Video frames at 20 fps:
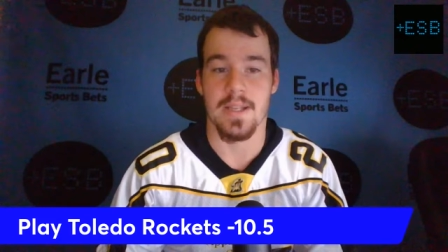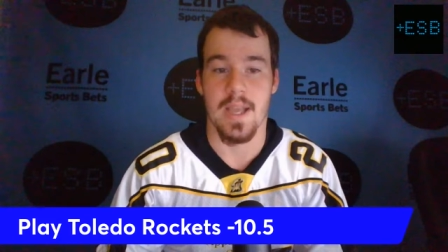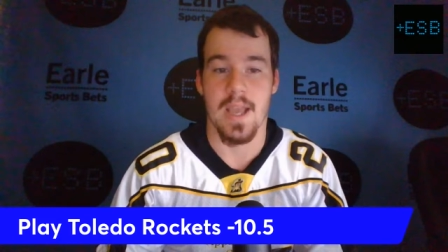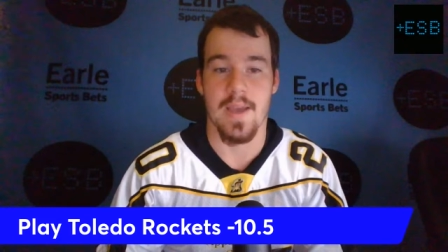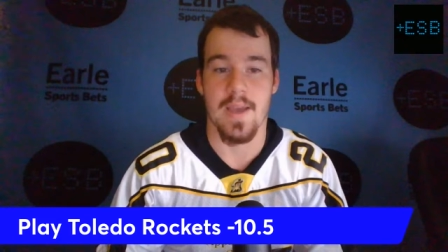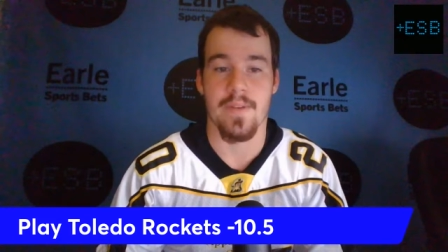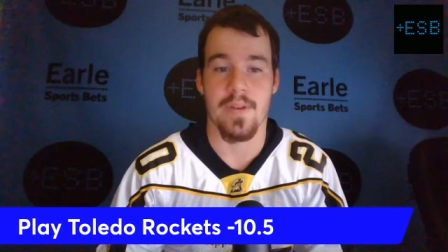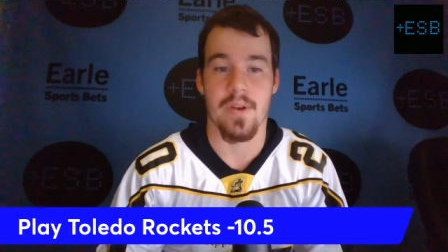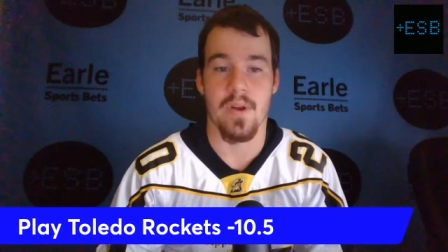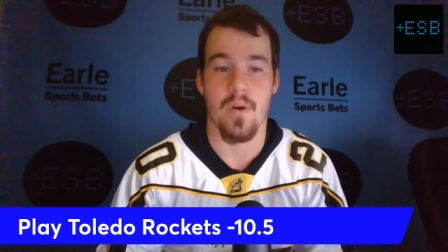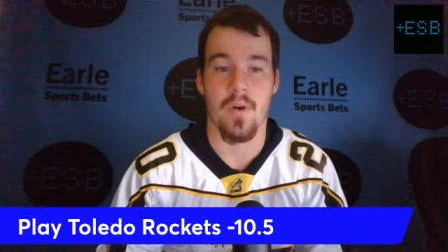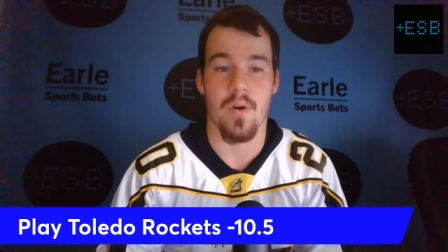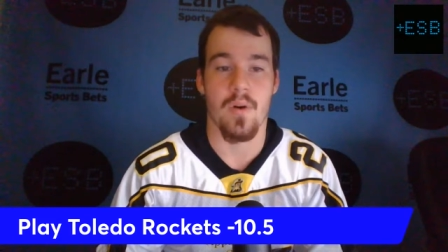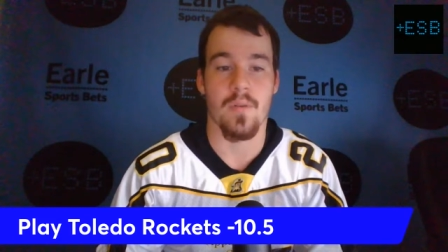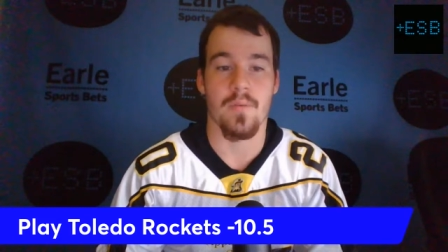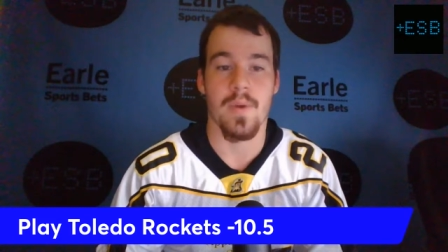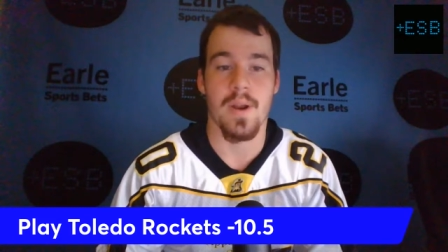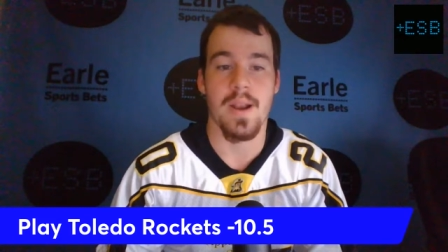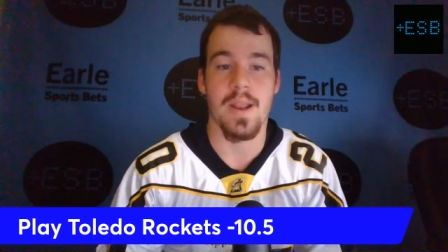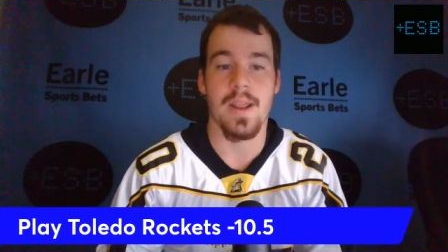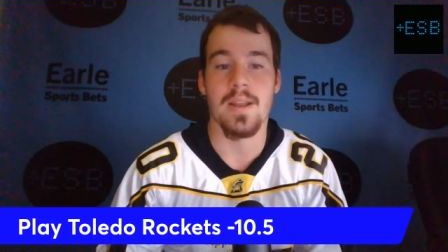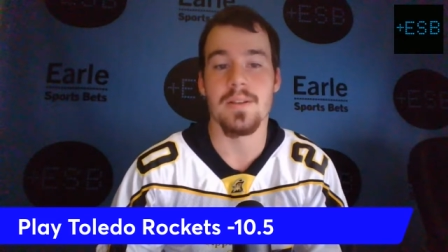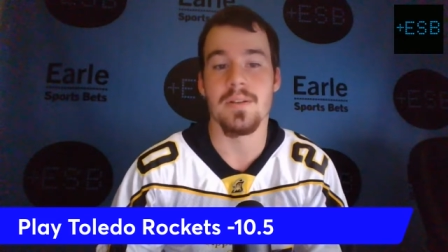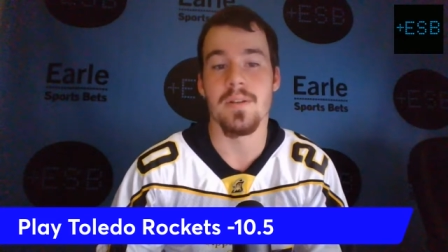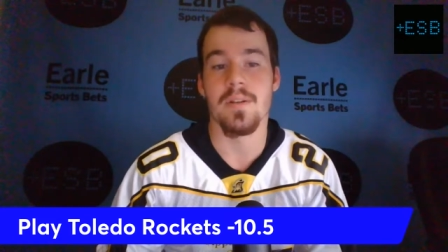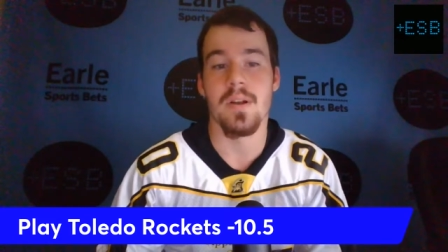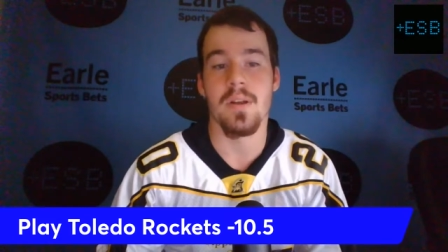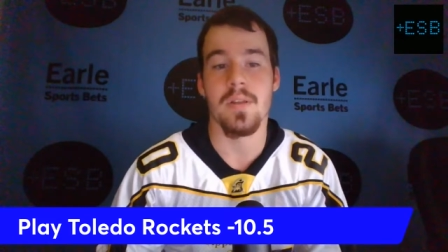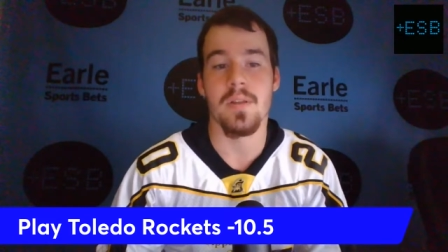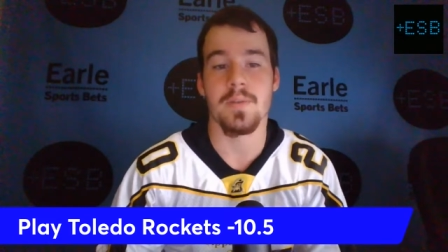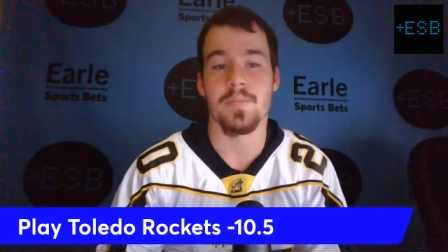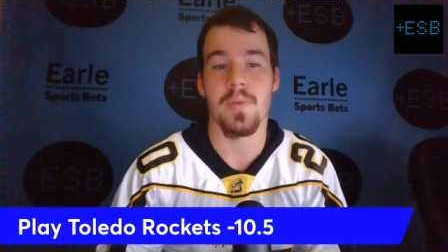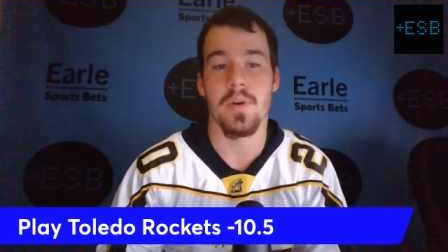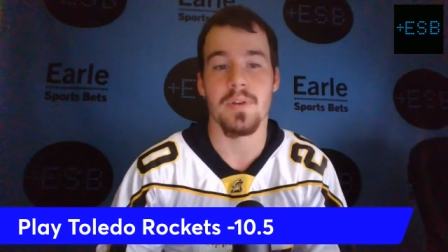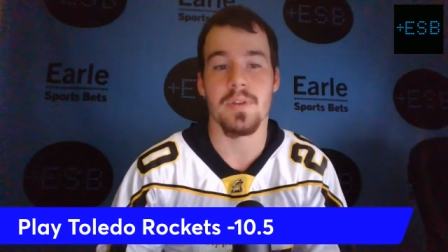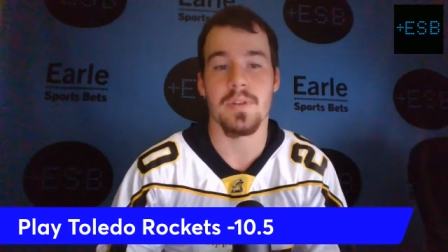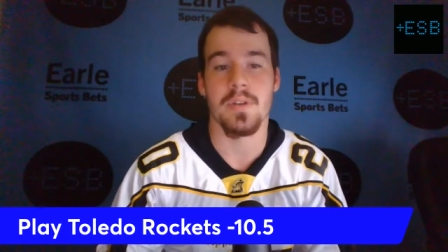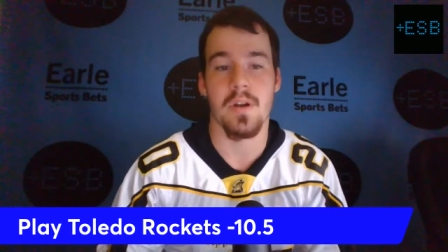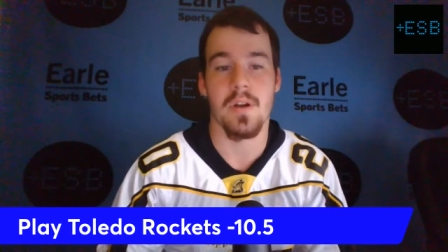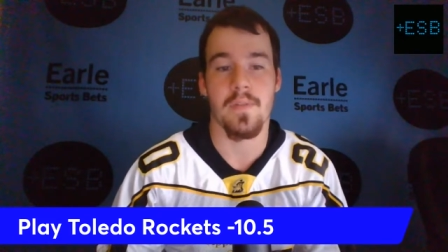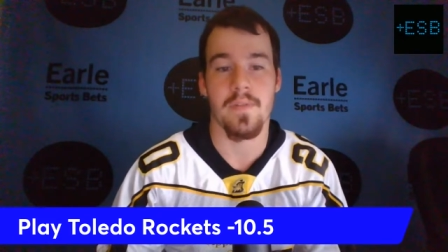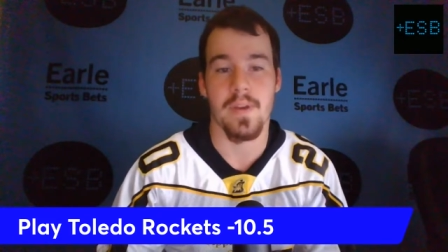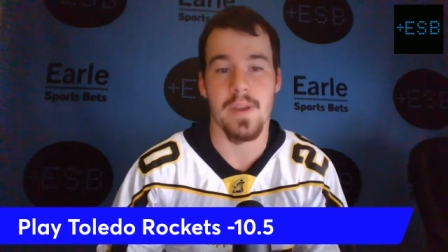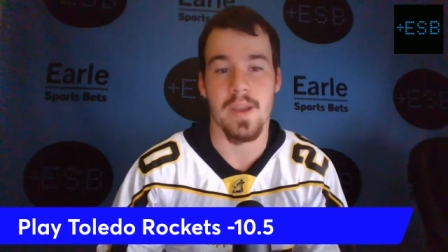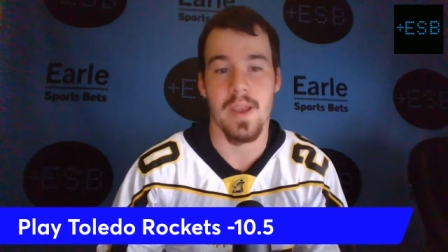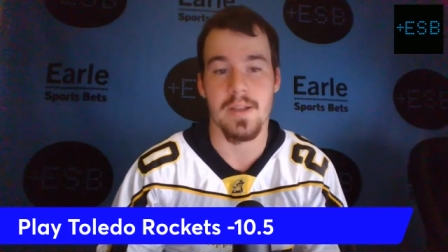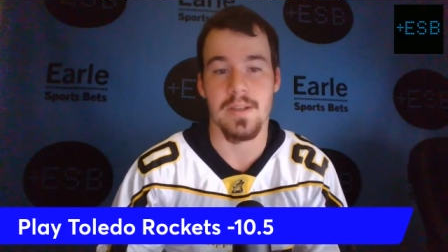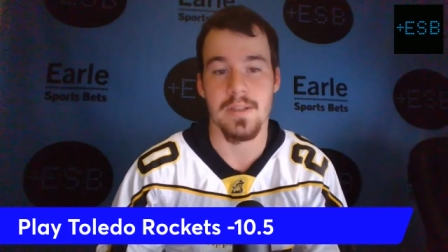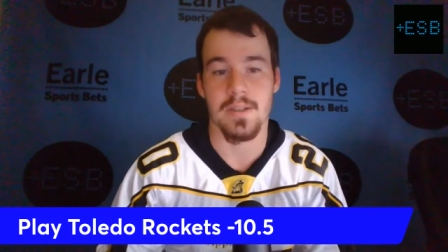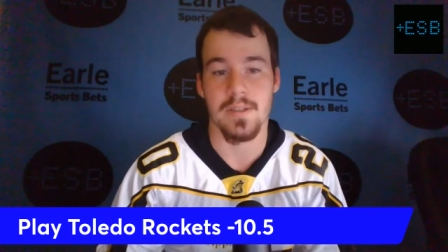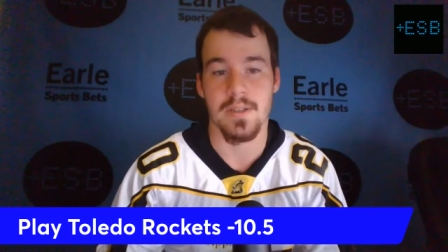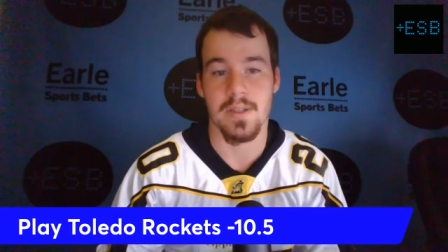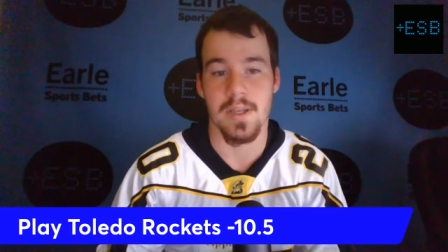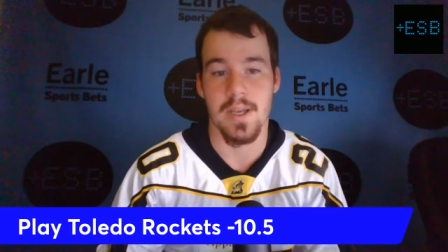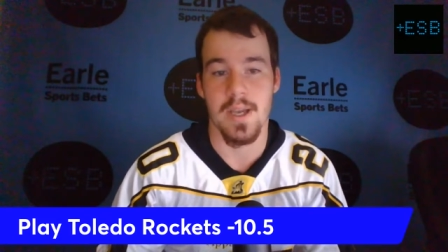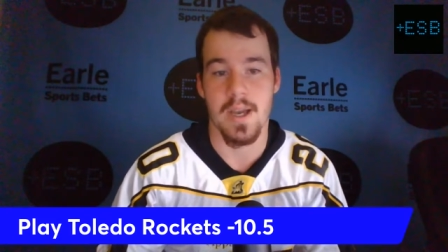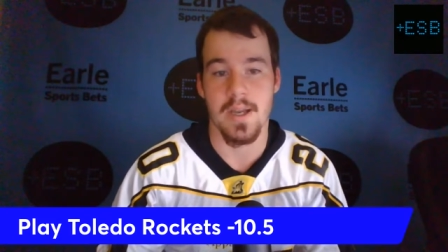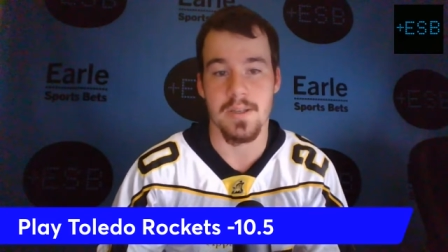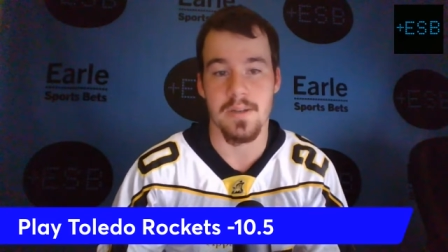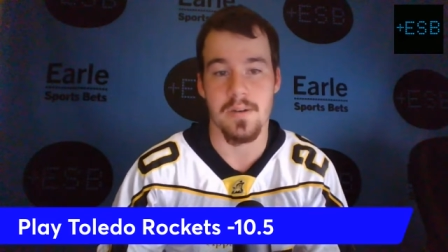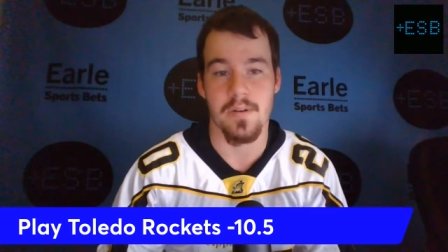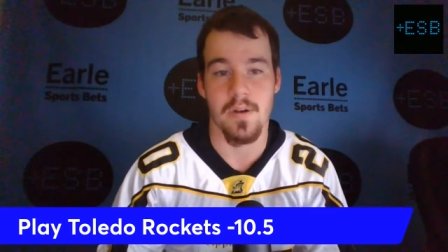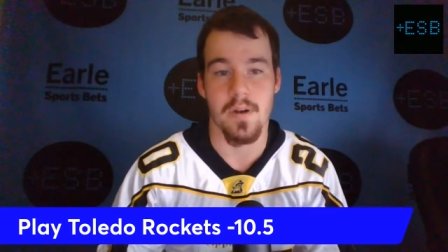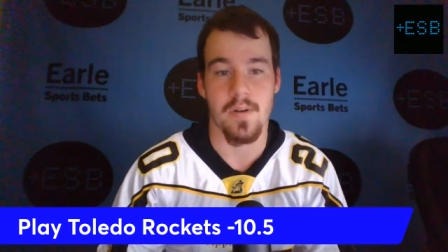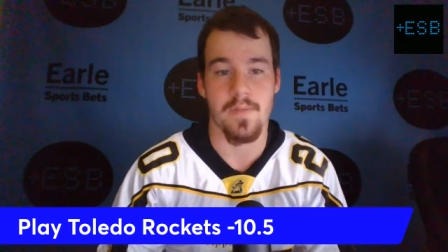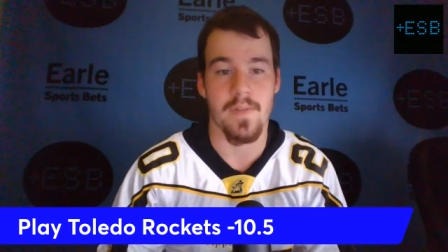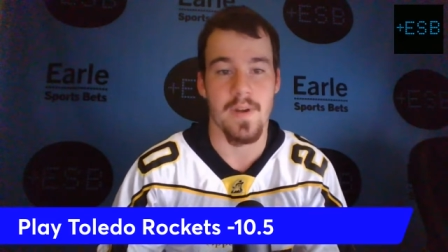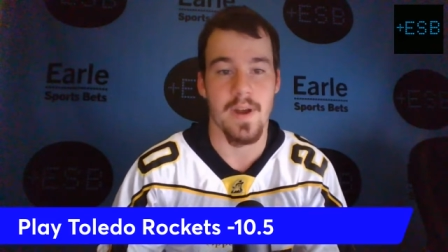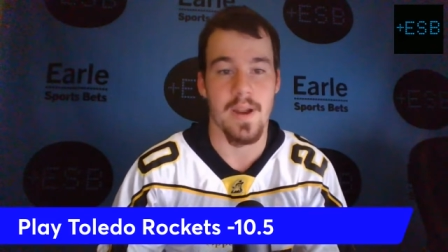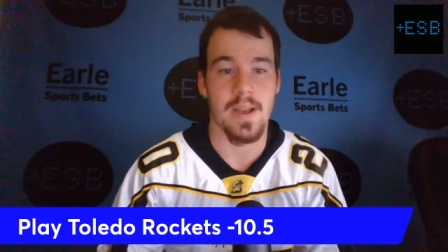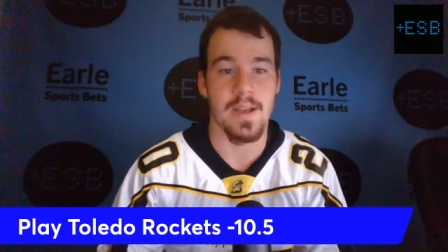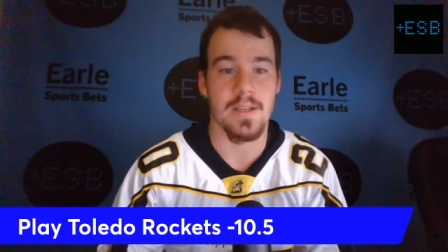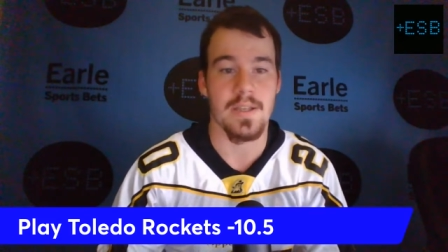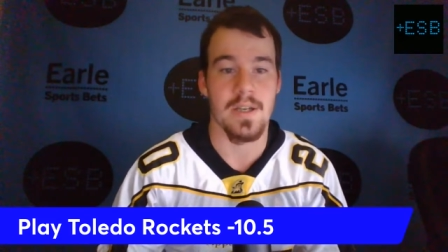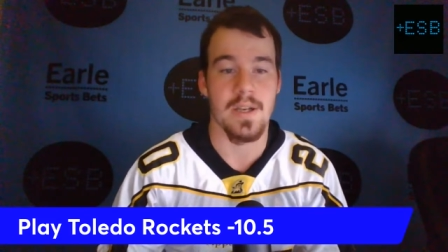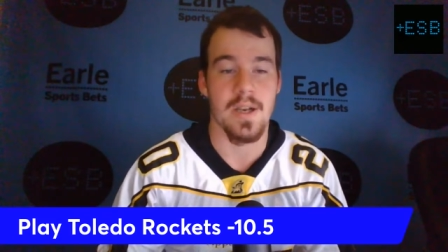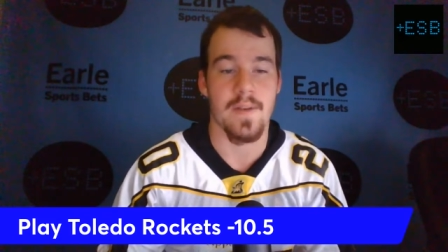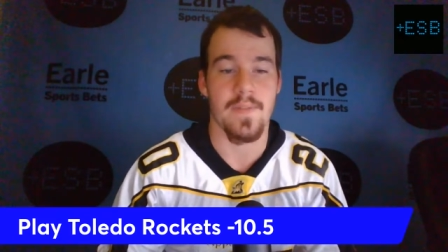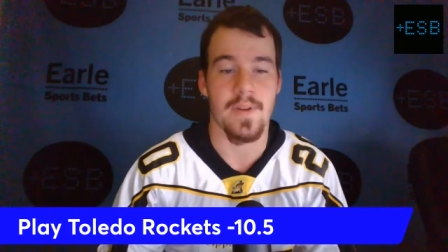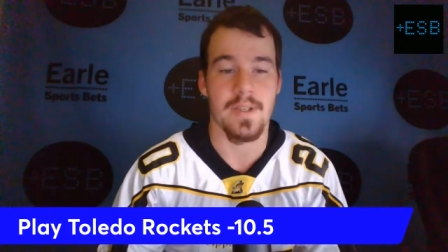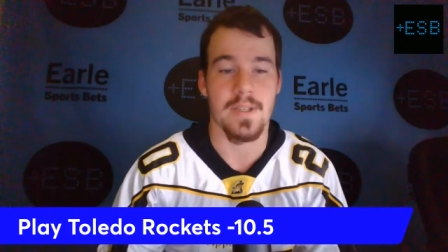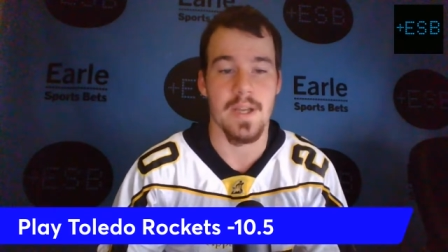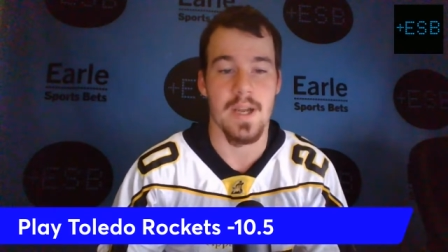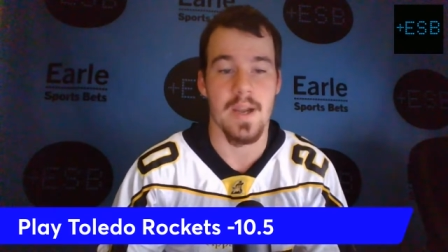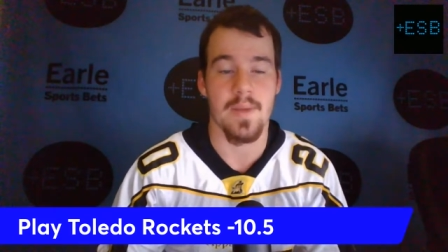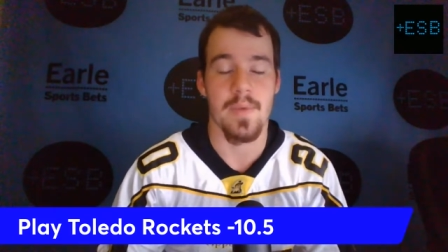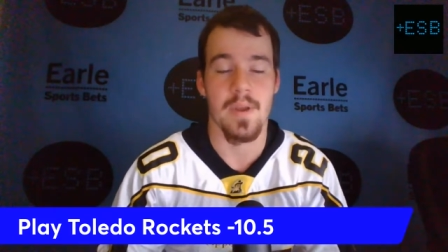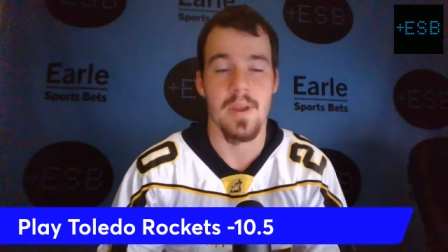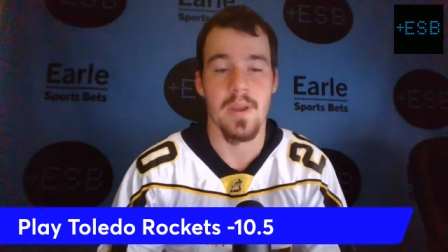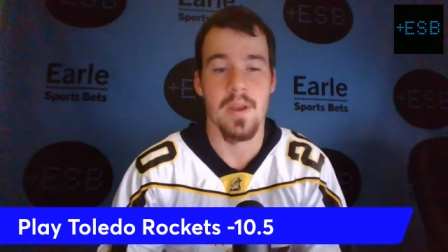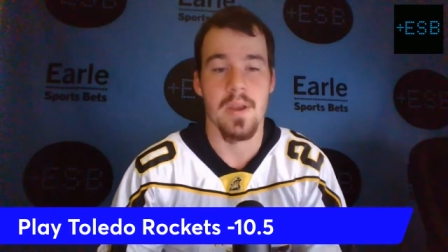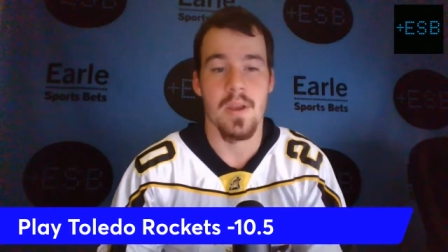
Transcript: haven't already, and turn on those post notifications so you guys are notified each and every time